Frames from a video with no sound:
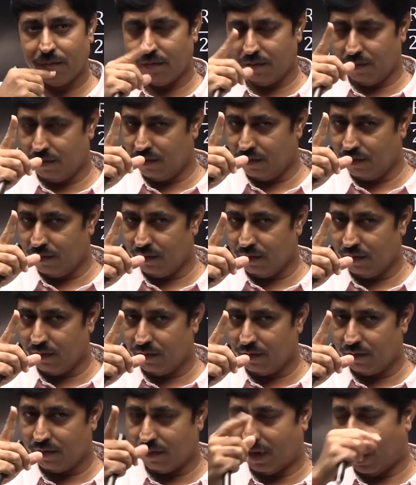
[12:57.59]
Hmm?
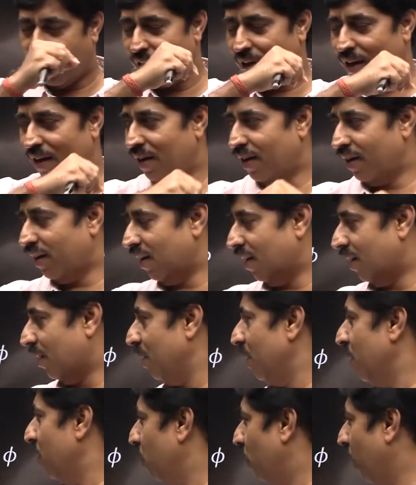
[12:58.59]
Nah.
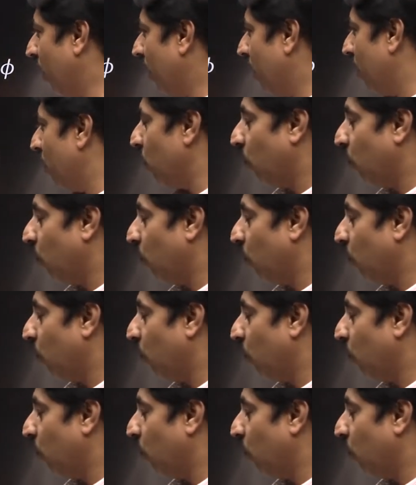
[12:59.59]
But